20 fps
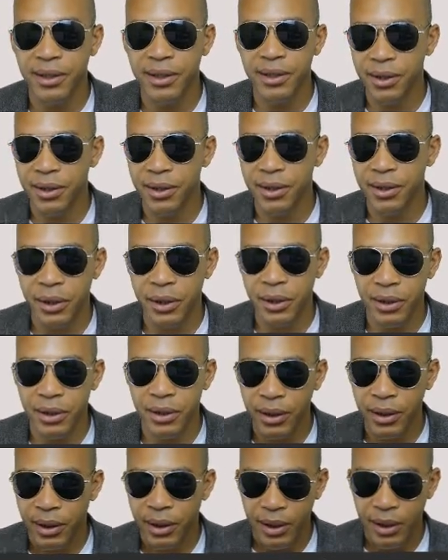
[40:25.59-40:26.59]
Real quick,
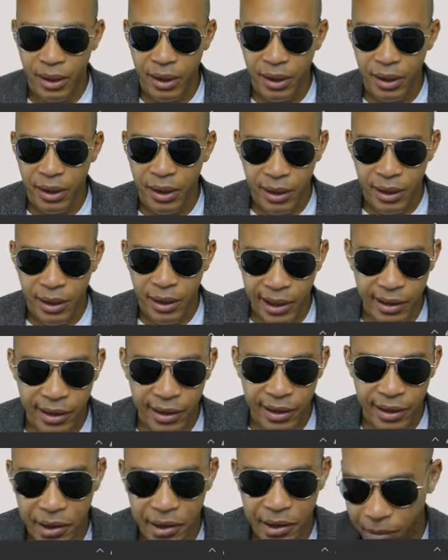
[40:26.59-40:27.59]
left fielder. Let me